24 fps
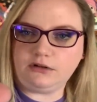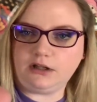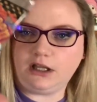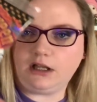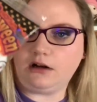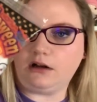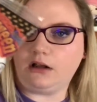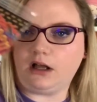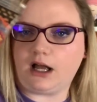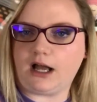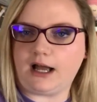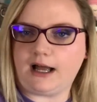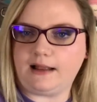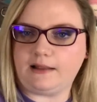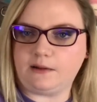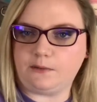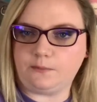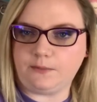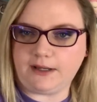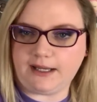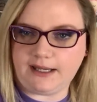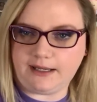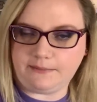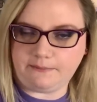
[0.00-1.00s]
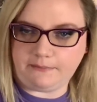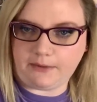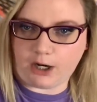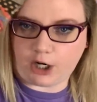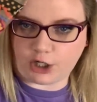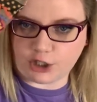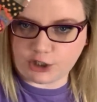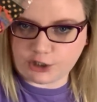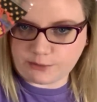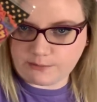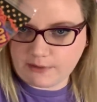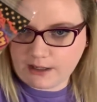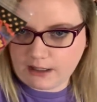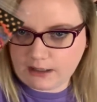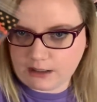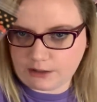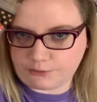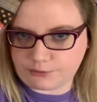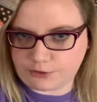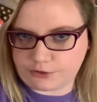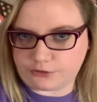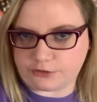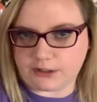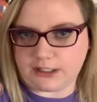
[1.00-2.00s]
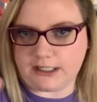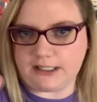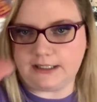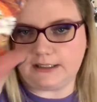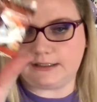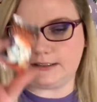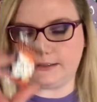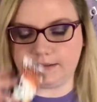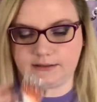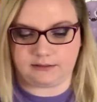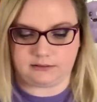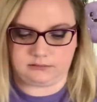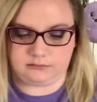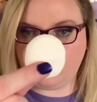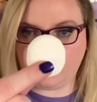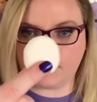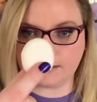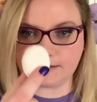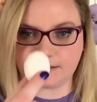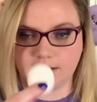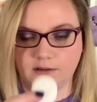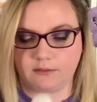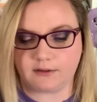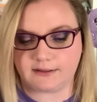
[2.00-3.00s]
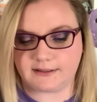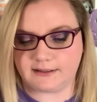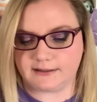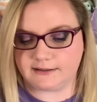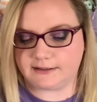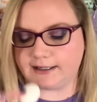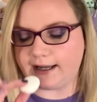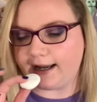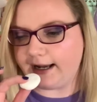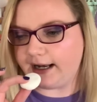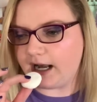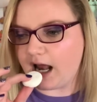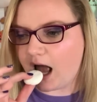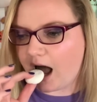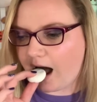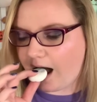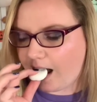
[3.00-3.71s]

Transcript: little Halloween marshmallow treat. Let's see what's inside.